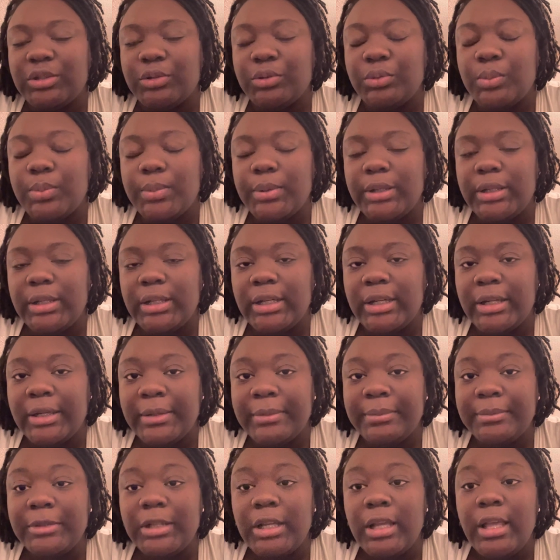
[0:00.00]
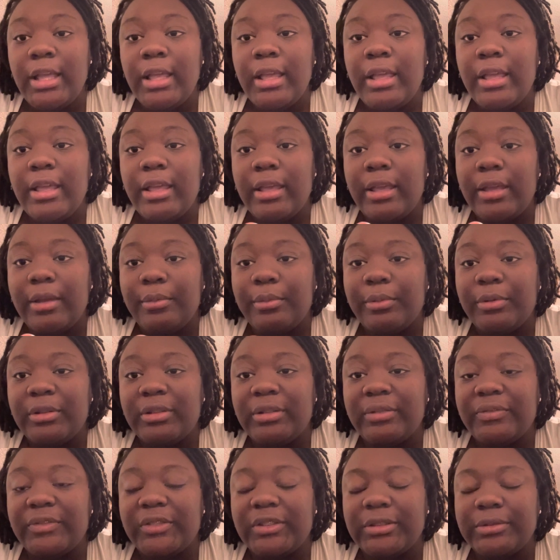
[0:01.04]
opened it up, it would
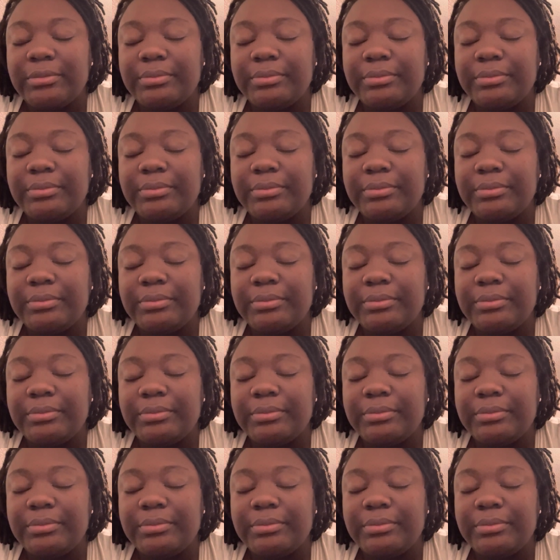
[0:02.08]
have